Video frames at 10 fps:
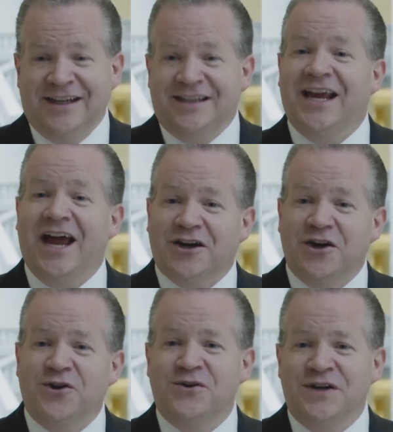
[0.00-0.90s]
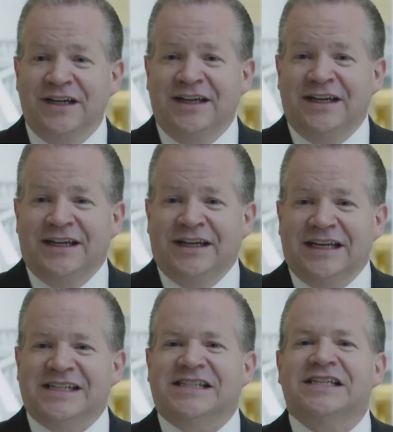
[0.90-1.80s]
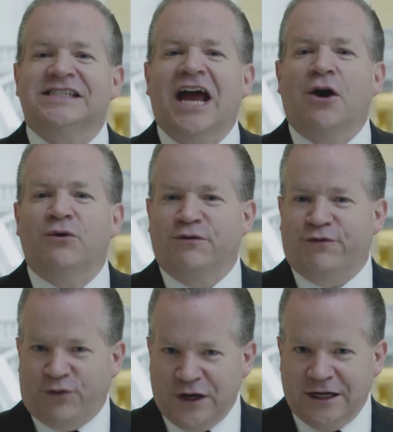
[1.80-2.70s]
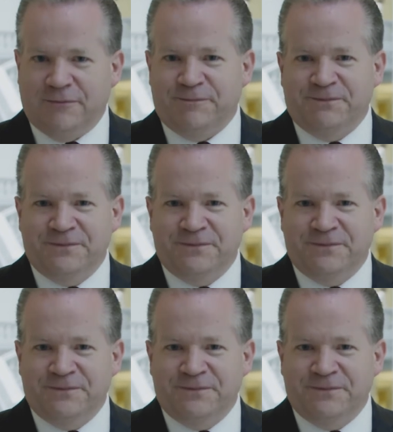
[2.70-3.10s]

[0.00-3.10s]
The echo is the sound of freedom.